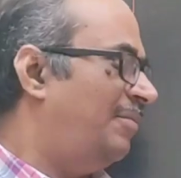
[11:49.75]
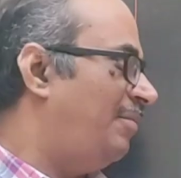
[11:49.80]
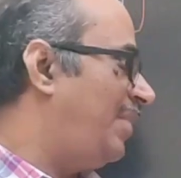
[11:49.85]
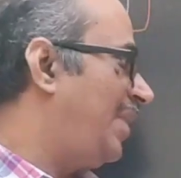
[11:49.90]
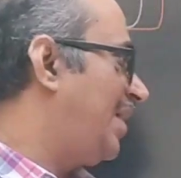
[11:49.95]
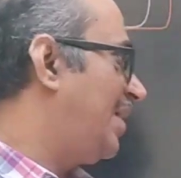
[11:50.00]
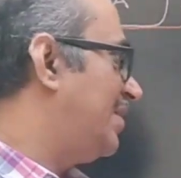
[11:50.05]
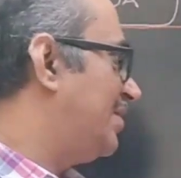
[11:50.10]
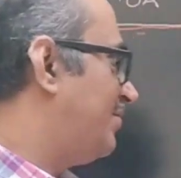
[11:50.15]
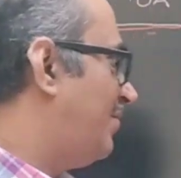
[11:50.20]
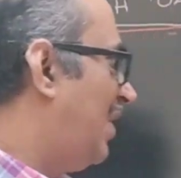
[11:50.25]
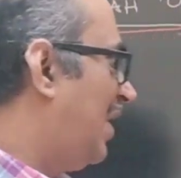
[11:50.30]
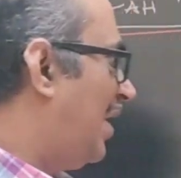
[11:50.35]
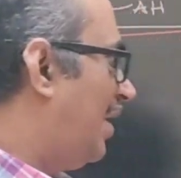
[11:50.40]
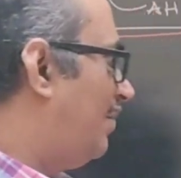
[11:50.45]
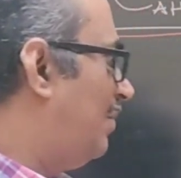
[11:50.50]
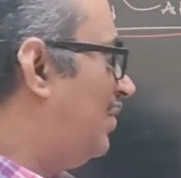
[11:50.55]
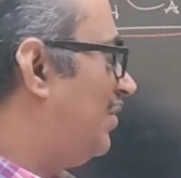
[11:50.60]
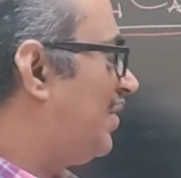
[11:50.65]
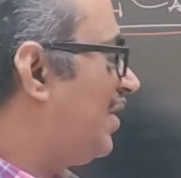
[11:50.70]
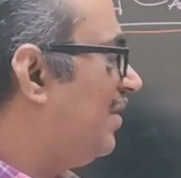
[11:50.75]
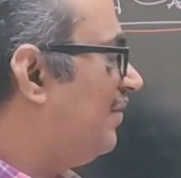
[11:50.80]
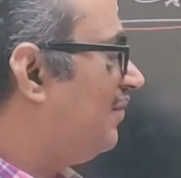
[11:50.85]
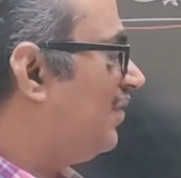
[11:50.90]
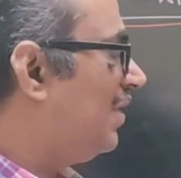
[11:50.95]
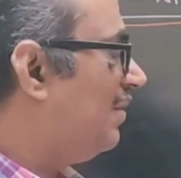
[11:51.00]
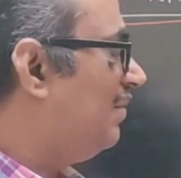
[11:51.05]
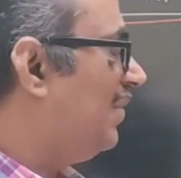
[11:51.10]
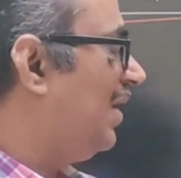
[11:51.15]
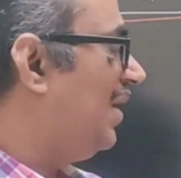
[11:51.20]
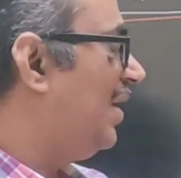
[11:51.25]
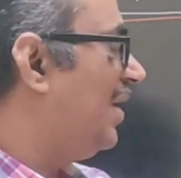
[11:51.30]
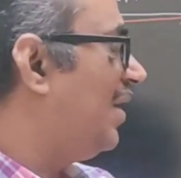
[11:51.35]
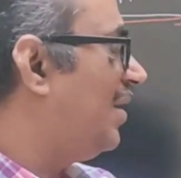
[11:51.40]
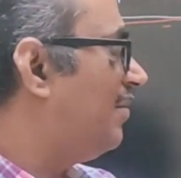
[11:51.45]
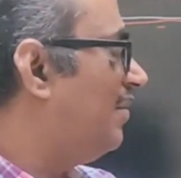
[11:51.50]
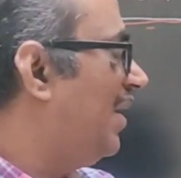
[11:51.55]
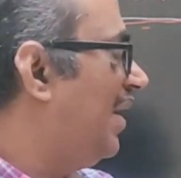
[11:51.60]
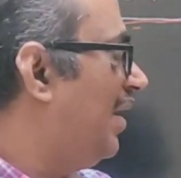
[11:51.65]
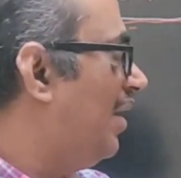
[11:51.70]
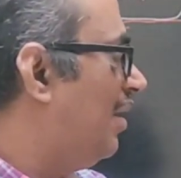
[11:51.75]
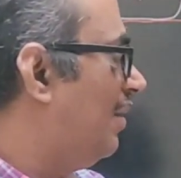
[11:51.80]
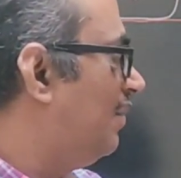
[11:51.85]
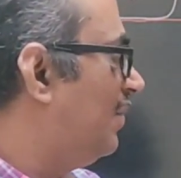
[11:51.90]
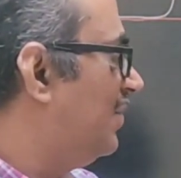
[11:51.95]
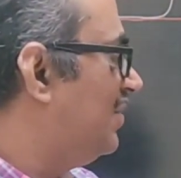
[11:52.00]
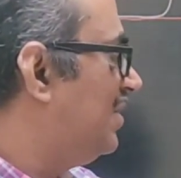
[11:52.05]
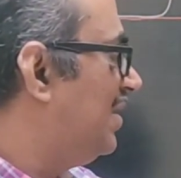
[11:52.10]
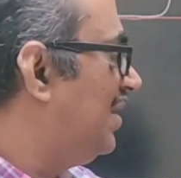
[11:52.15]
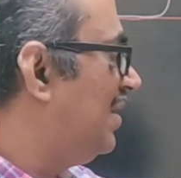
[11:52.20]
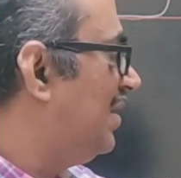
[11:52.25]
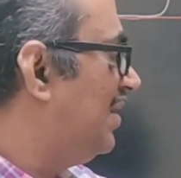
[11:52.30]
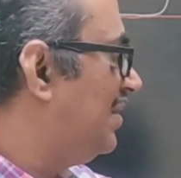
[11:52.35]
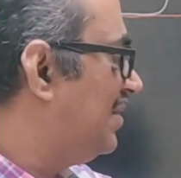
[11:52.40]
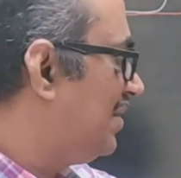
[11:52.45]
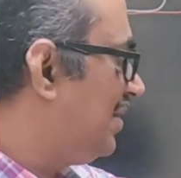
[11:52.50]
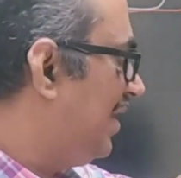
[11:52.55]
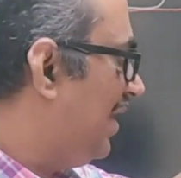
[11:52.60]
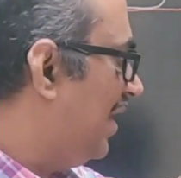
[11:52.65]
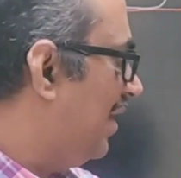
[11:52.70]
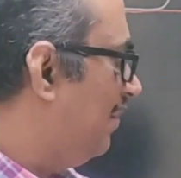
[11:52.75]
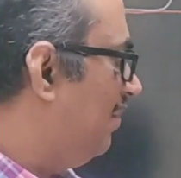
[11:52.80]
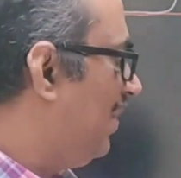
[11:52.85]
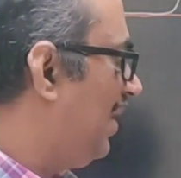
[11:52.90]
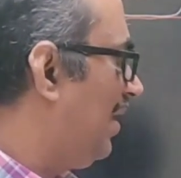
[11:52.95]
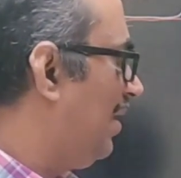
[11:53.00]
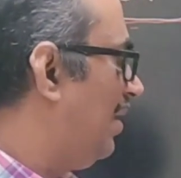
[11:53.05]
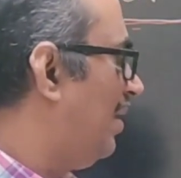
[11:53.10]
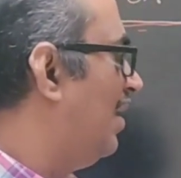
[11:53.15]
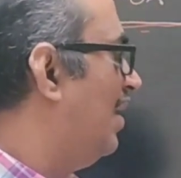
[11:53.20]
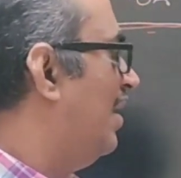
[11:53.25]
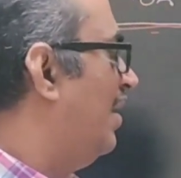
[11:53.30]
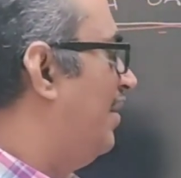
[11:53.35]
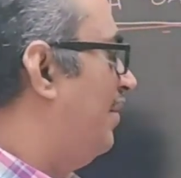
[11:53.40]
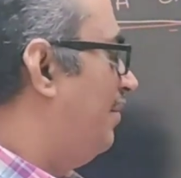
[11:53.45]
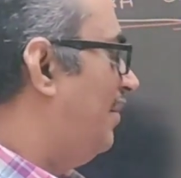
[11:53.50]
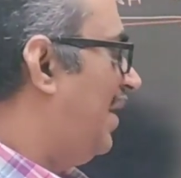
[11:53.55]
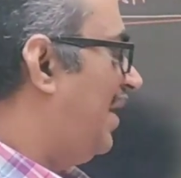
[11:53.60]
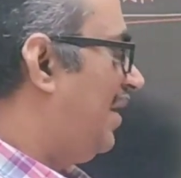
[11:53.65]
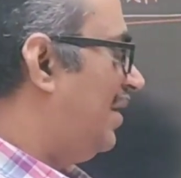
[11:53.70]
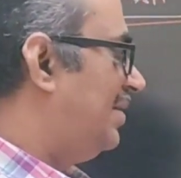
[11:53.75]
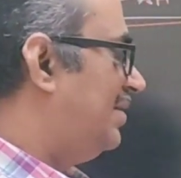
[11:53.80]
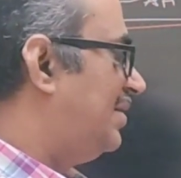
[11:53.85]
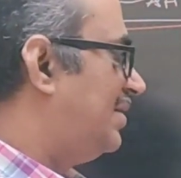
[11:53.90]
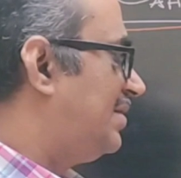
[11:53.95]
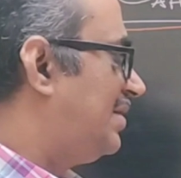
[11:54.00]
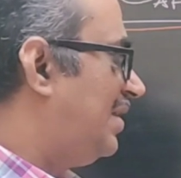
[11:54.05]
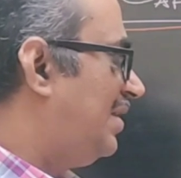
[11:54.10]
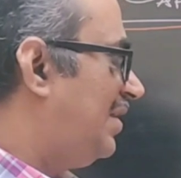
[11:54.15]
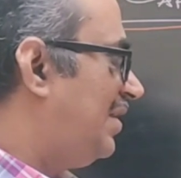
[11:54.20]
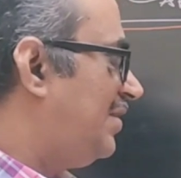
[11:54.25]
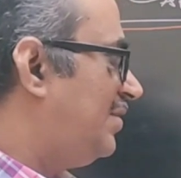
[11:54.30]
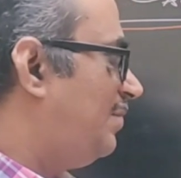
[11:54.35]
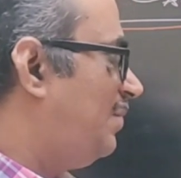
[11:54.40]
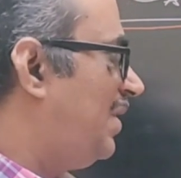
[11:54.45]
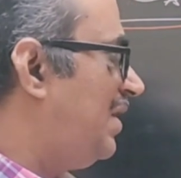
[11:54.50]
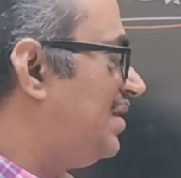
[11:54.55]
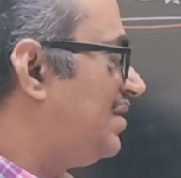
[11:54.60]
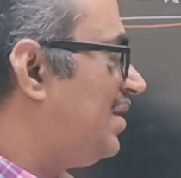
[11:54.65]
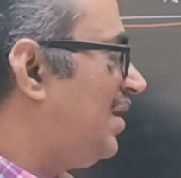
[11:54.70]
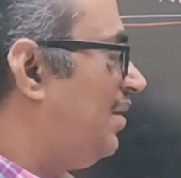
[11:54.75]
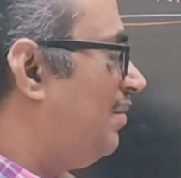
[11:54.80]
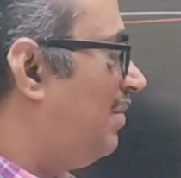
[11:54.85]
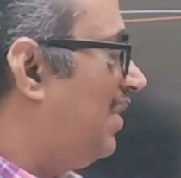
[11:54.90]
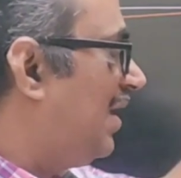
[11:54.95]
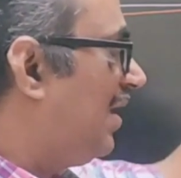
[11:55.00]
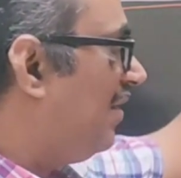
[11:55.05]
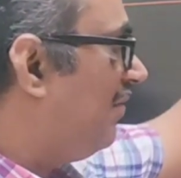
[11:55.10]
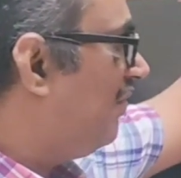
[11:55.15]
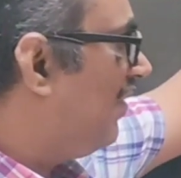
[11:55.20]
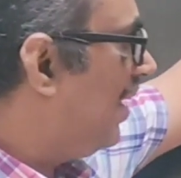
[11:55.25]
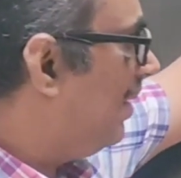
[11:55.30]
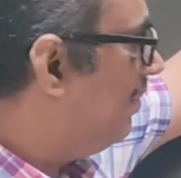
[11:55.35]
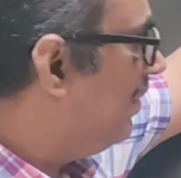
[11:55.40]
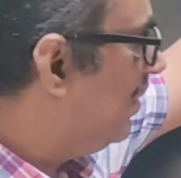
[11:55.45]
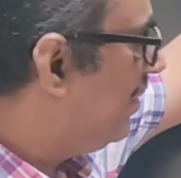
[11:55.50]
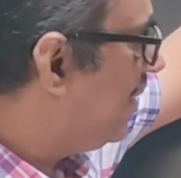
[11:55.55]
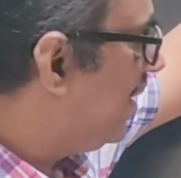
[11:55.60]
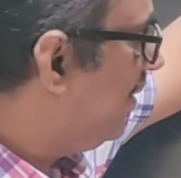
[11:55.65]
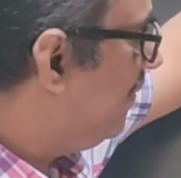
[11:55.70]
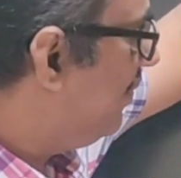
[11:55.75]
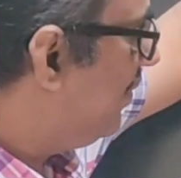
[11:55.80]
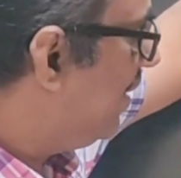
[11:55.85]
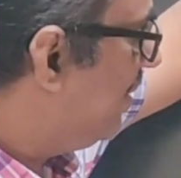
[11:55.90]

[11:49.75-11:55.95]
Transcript: Because when I am looking from here, my opposite is AB, my adjacent is BC. But if I am looking